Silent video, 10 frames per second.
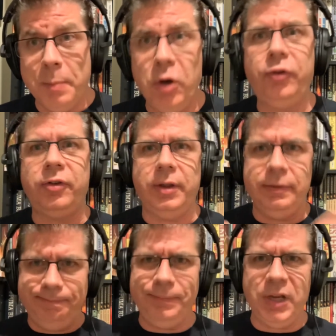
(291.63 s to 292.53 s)
most of
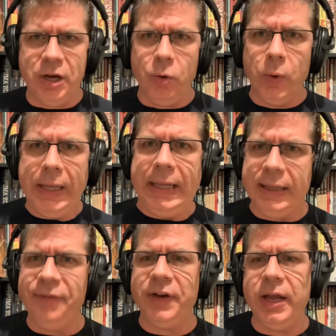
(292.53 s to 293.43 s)
the, really
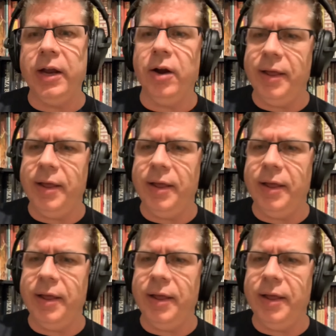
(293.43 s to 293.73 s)
lifting here.